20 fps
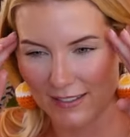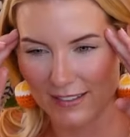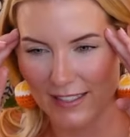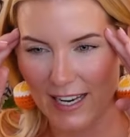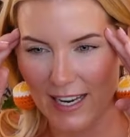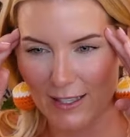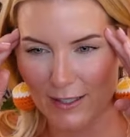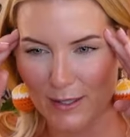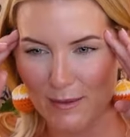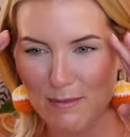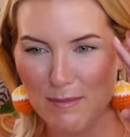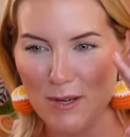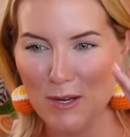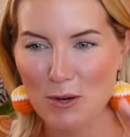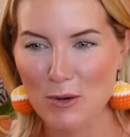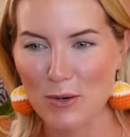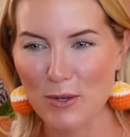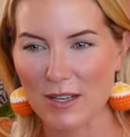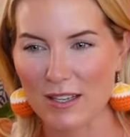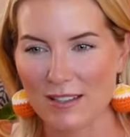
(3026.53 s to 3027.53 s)
can't
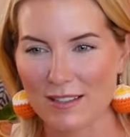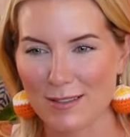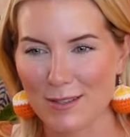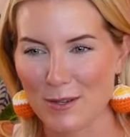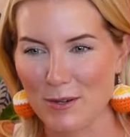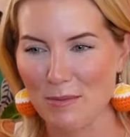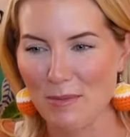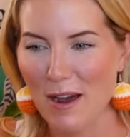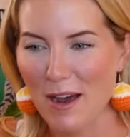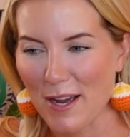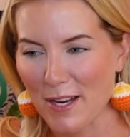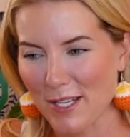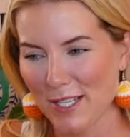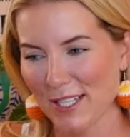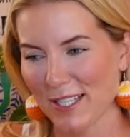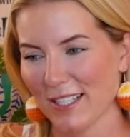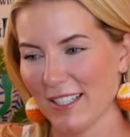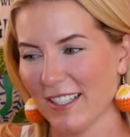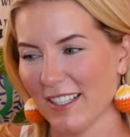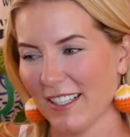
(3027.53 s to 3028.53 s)
compute. It's too
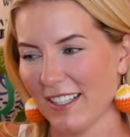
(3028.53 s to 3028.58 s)
much.